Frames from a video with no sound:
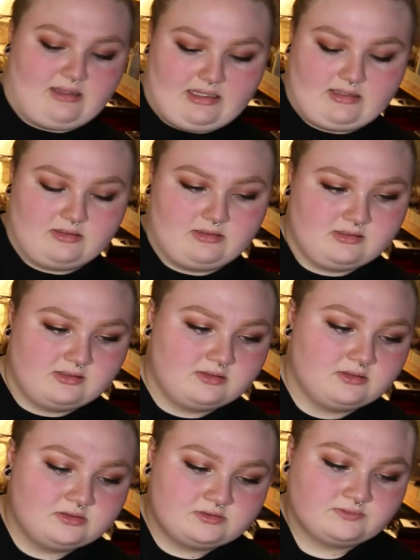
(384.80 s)

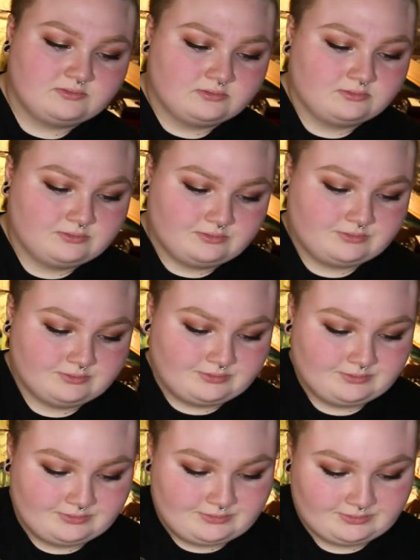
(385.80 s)

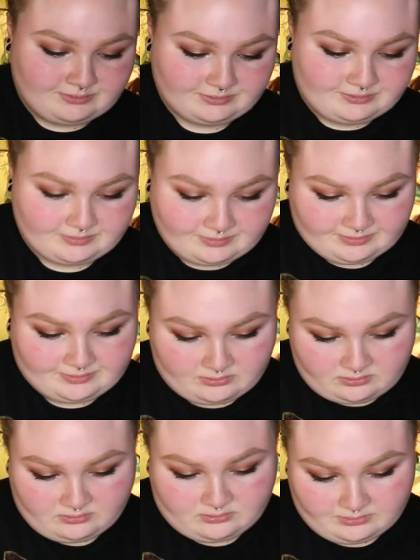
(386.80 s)

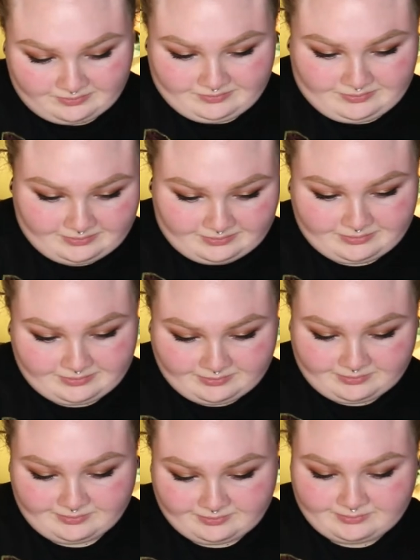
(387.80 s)

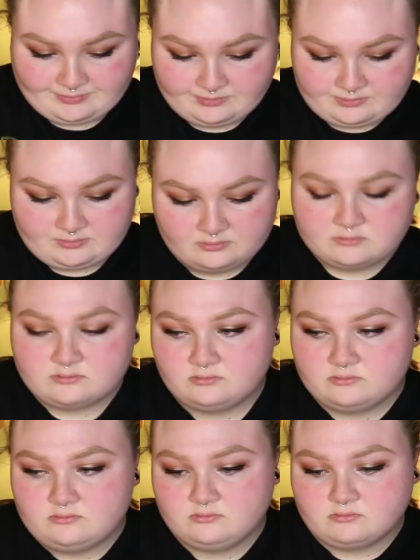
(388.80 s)

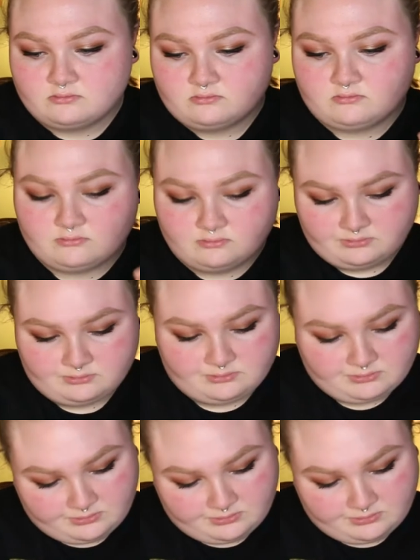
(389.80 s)
No words are spoken by the person on screen.